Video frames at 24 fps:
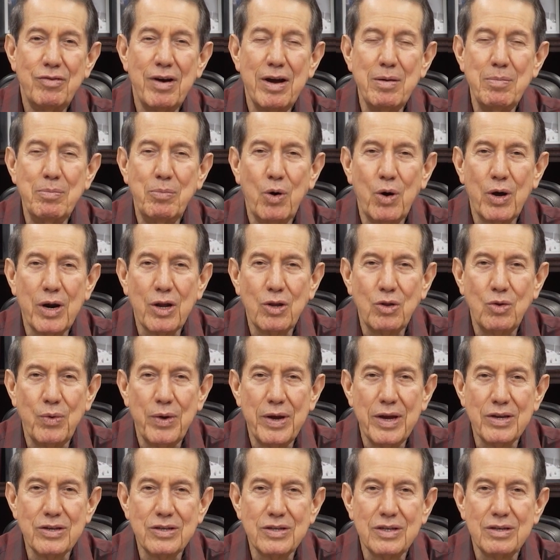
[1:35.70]
Go away,
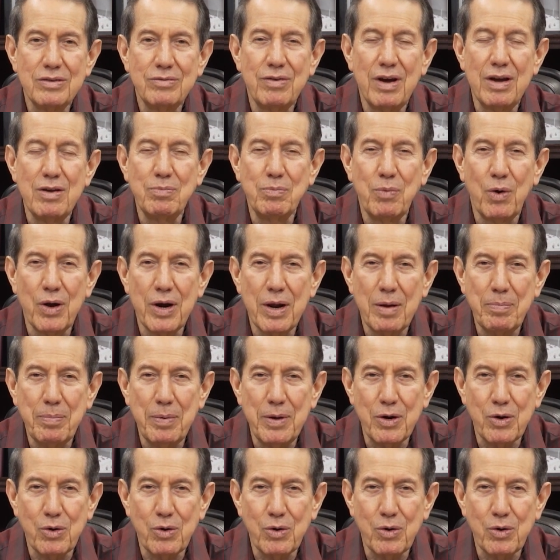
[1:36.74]
diseases. Go away,